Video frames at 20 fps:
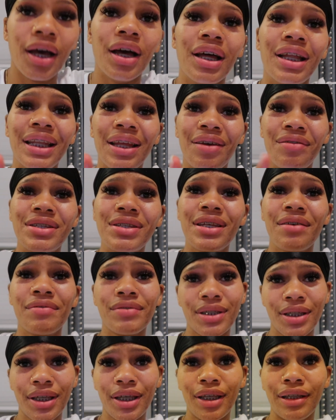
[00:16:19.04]

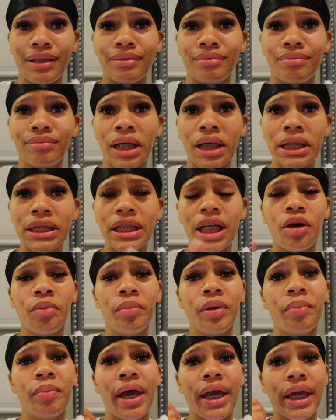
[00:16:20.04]
11:17. I said I'll
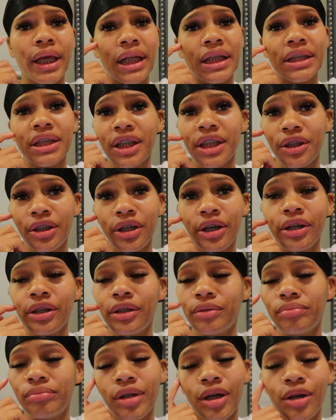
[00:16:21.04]
be packing at 10:30.
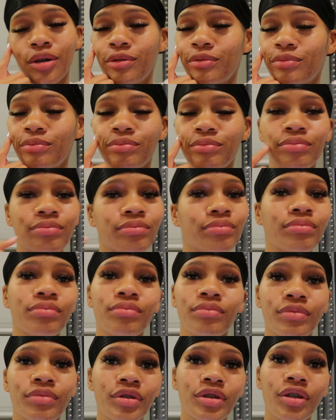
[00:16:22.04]
No,
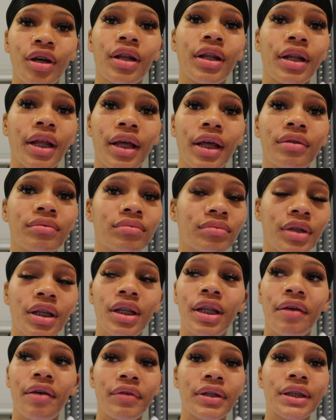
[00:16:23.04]
started at
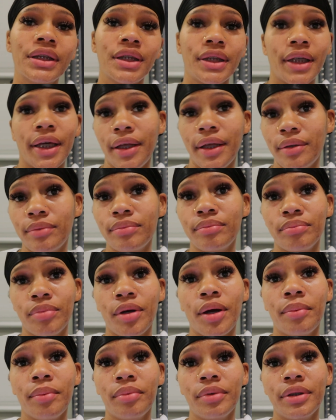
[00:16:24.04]
11:10
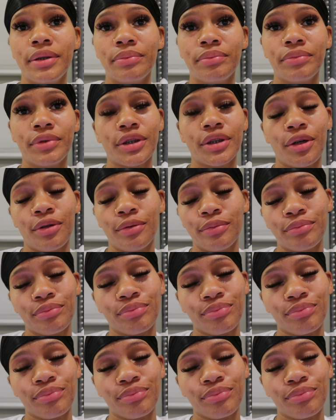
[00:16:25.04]
probably. So